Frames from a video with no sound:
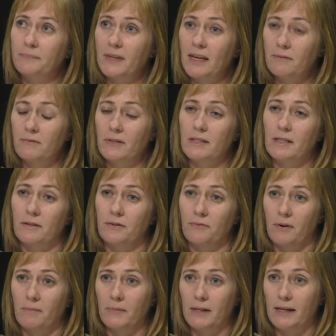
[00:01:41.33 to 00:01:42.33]
emphasis
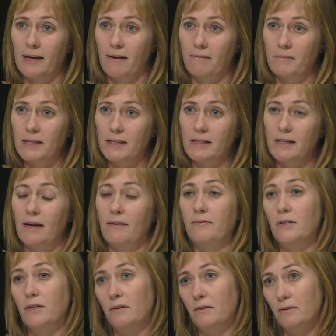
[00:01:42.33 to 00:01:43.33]
from the government to have
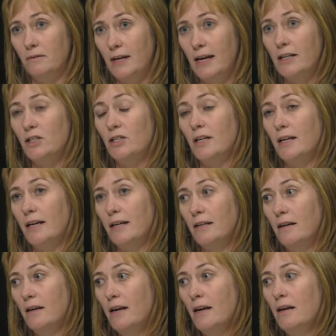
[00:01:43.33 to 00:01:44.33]
to actually